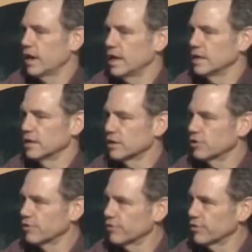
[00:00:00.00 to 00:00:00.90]
find a
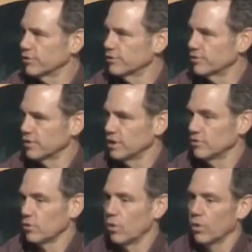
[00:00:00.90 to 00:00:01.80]
cure for this
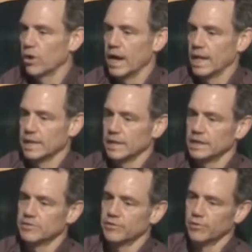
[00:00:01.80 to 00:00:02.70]
disease, or at
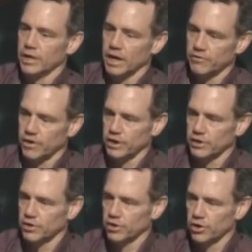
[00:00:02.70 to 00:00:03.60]
least if we can't find
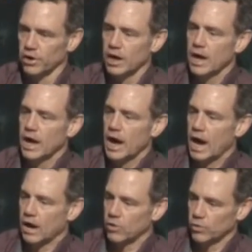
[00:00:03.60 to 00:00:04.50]
a cure,
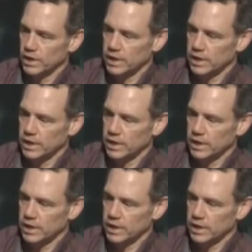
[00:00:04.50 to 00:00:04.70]
how do we